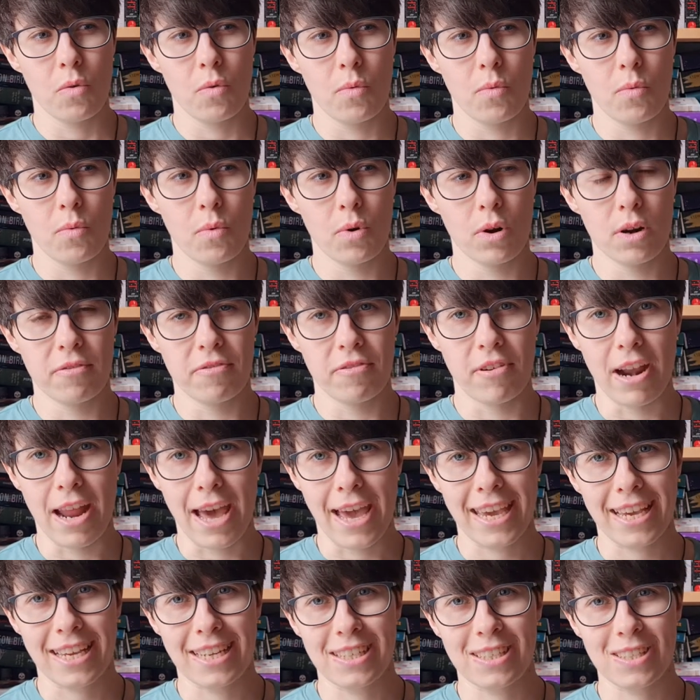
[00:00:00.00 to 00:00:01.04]
would have
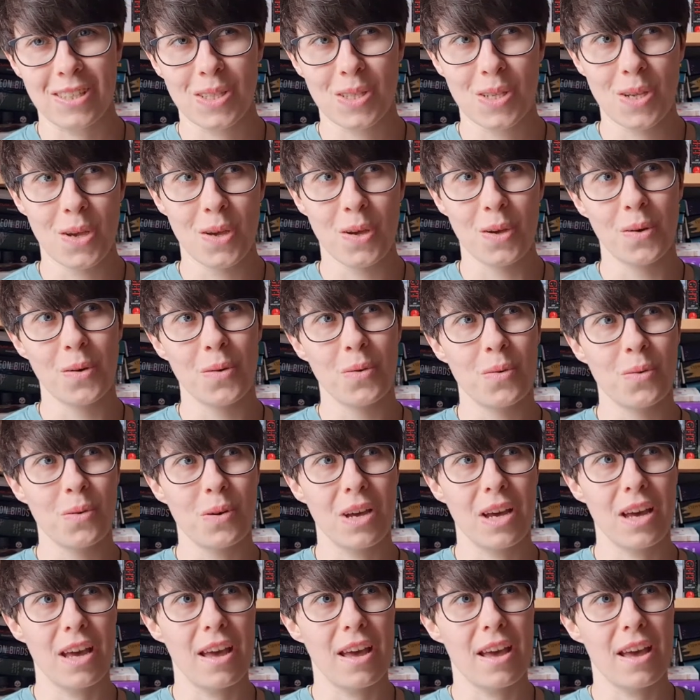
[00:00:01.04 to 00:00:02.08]
liked. So